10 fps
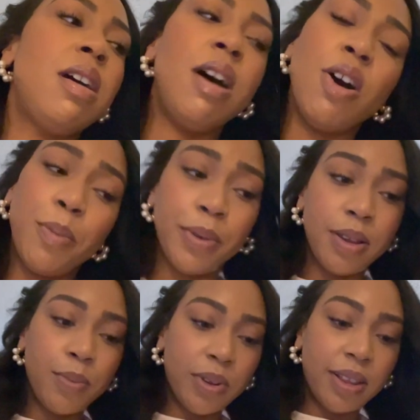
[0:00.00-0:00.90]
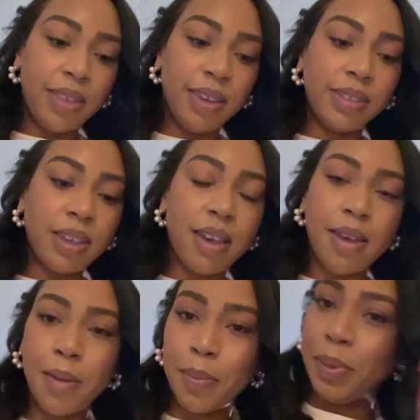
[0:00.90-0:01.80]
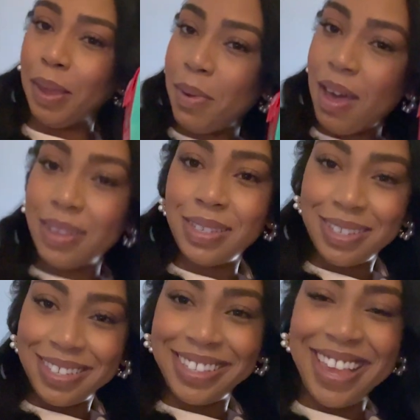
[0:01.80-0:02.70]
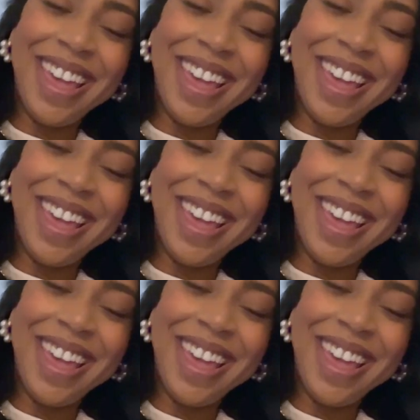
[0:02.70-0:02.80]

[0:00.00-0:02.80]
open up one of these uh, beat boxes.